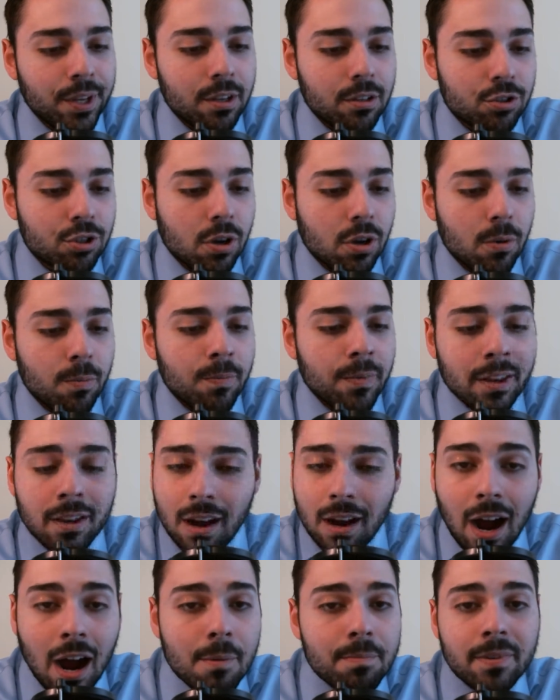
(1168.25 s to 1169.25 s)
So
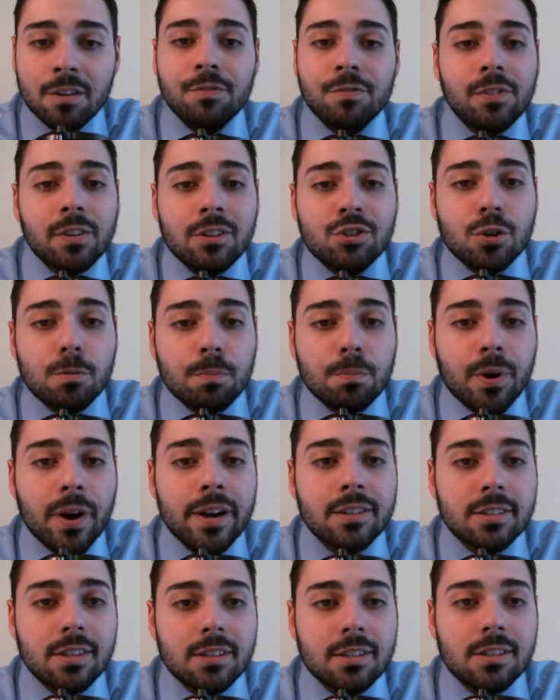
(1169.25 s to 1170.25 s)
I'm definitely
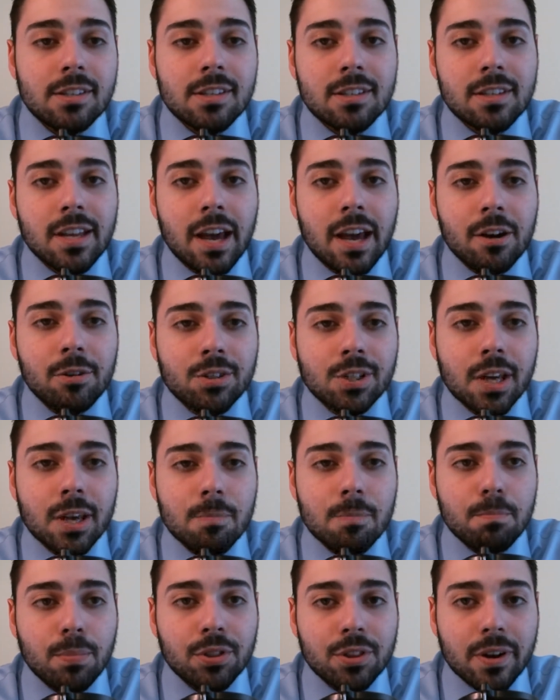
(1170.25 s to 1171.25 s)
surprised to see San Jose
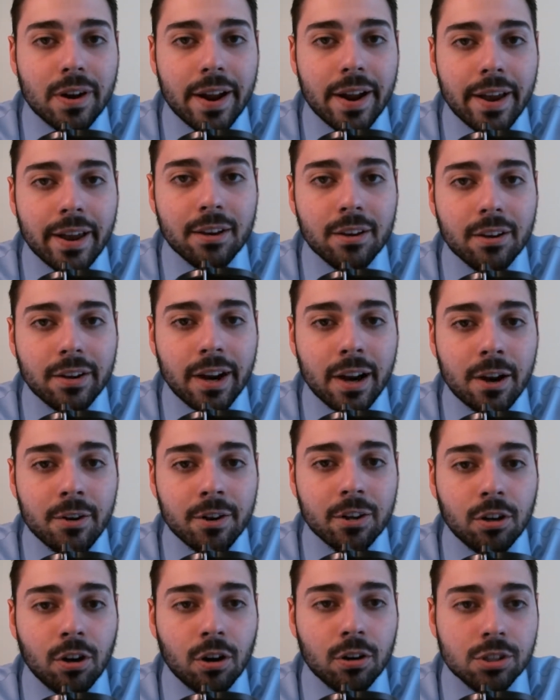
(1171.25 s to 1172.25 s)
put their hand on
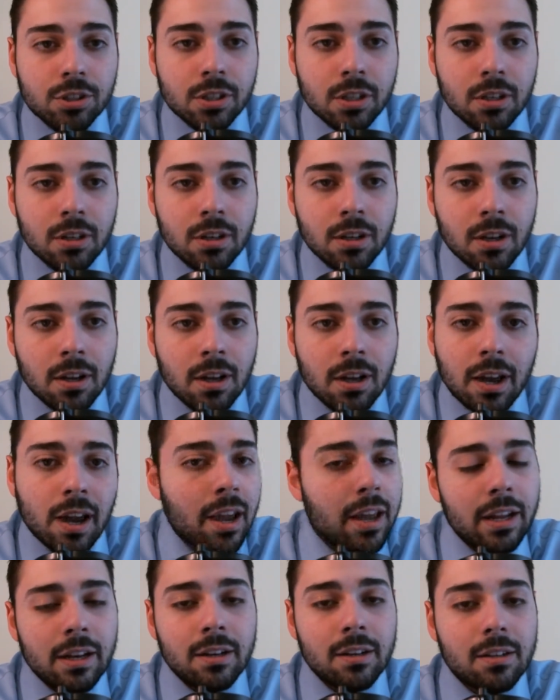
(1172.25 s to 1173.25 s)
Erik Karlsson.
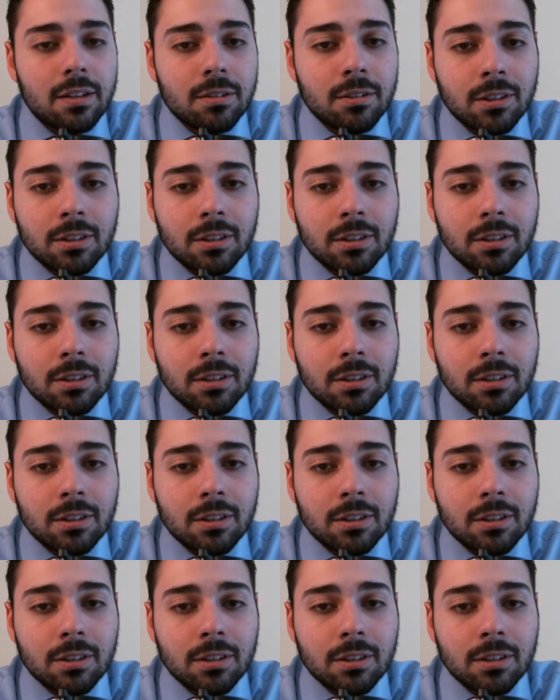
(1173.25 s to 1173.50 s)
And